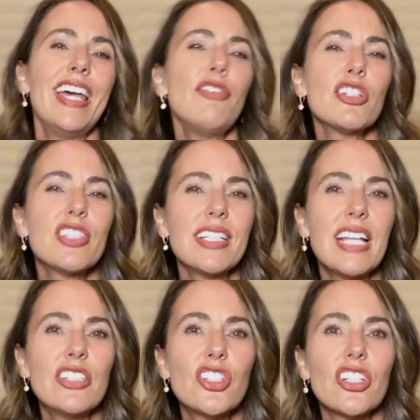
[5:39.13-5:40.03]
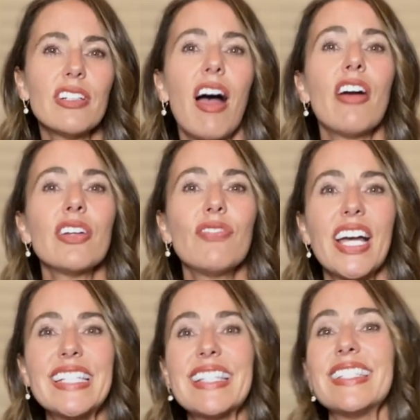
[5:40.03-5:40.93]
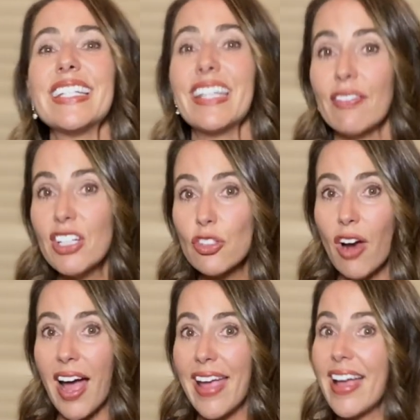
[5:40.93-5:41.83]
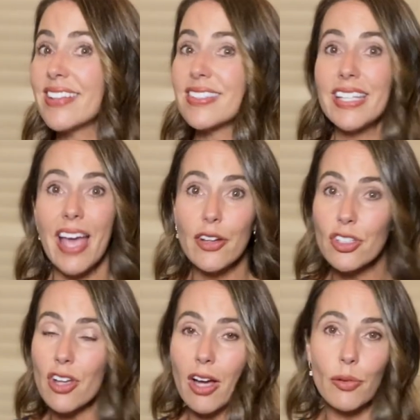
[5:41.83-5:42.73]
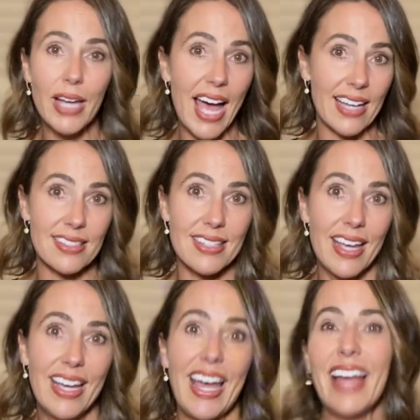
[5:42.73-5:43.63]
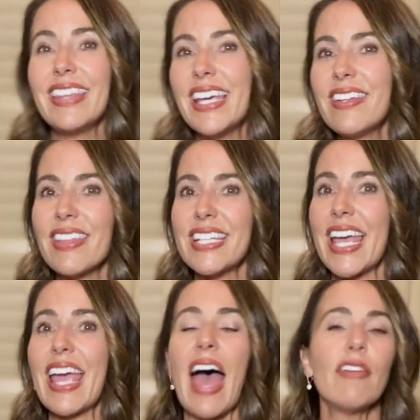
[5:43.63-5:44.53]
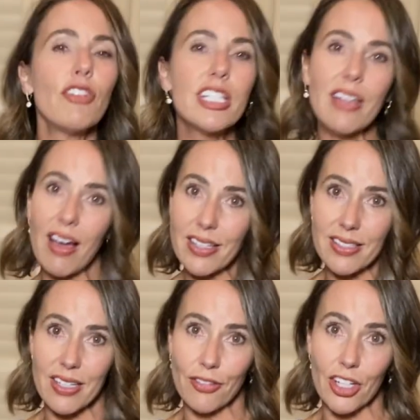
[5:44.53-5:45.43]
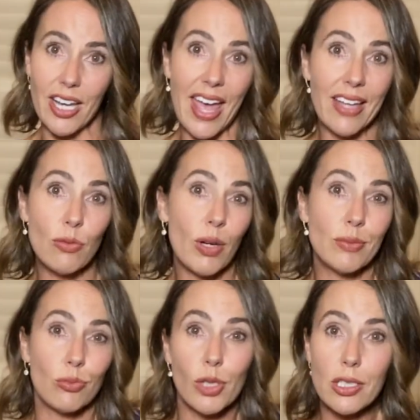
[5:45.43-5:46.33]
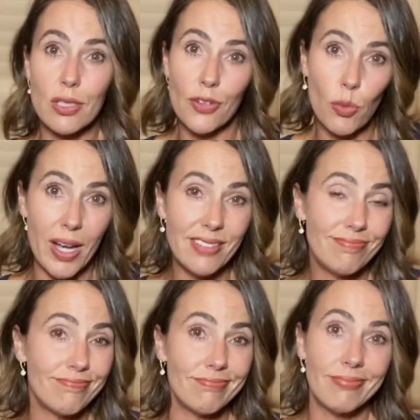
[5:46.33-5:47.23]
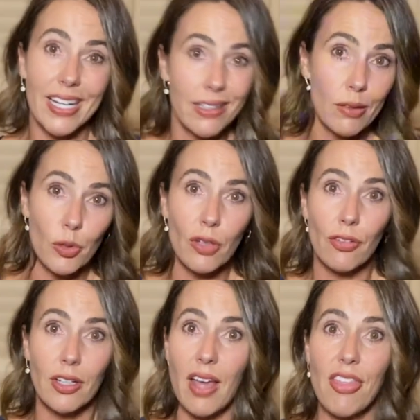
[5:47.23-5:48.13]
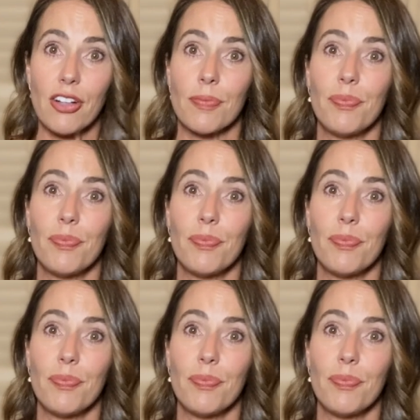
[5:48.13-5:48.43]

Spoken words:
If you're still unsure, our advice is to give it a try and see how your dog reacts. At the end of the day, every dog is different, and what works for one might not work for another.